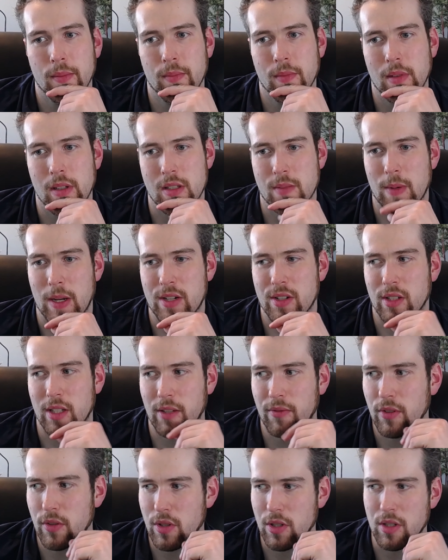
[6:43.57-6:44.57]
especially
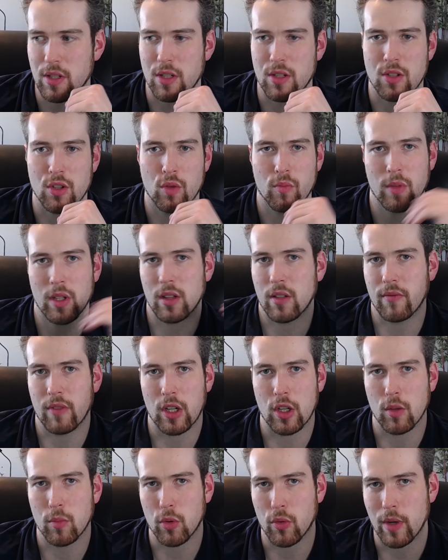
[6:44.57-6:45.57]
if you just assumed that the
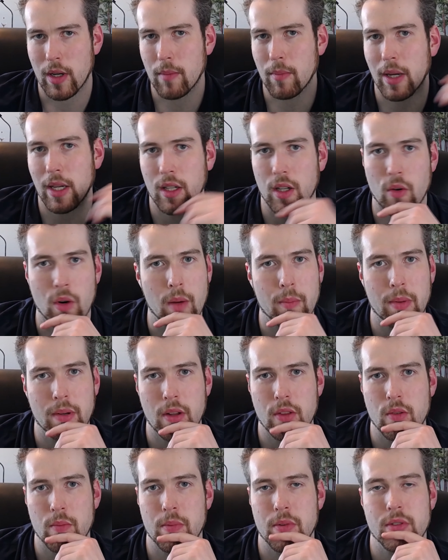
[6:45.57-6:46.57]
variable rate might go up
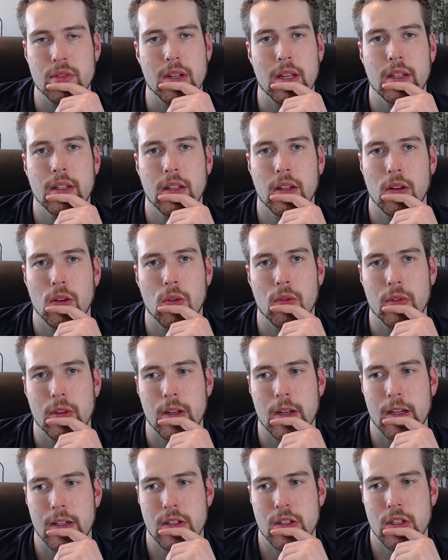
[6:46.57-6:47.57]
another % here over the
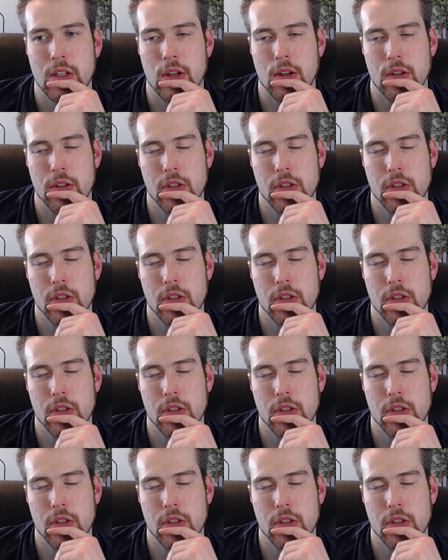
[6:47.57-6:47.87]
next year.